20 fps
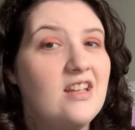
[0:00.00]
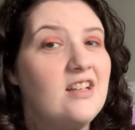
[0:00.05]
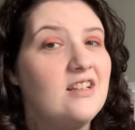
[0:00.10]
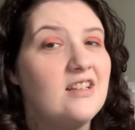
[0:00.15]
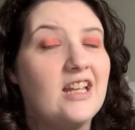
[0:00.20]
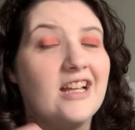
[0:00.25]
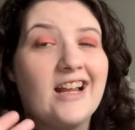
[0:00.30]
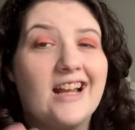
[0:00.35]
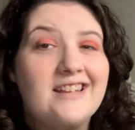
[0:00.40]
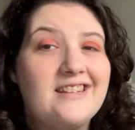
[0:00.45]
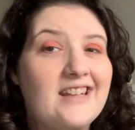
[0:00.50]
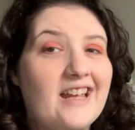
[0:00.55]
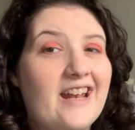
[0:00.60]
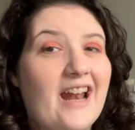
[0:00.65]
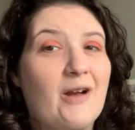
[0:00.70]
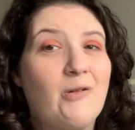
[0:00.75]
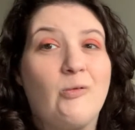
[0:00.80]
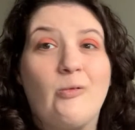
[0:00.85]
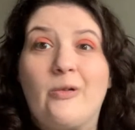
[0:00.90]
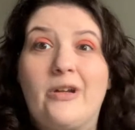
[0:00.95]
Like I said, I
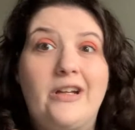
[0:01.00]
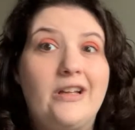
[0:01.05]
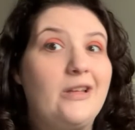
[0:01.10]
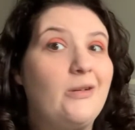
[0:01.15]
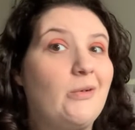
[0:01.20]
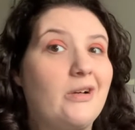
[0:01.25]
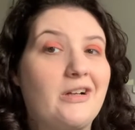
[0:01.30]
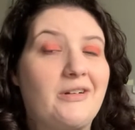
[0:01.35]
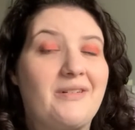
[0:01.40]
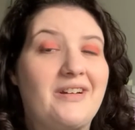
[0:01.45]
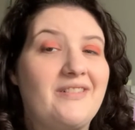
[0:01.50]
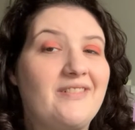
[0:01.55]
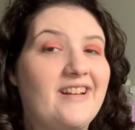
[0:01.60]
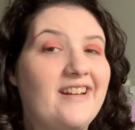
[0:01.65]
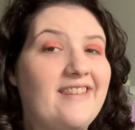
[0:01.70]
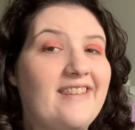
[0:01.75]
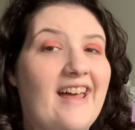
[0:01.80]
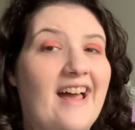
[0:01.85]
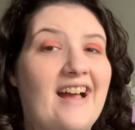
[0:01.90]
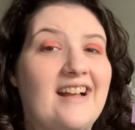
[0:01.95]
really want to reread
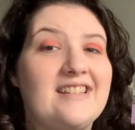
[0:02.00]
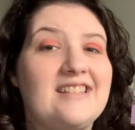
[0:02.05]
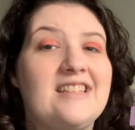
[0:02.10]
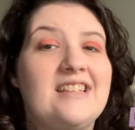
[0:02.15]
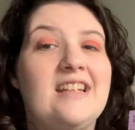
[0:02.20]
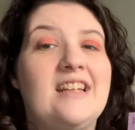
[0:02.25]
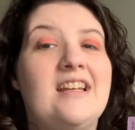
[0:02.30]
that,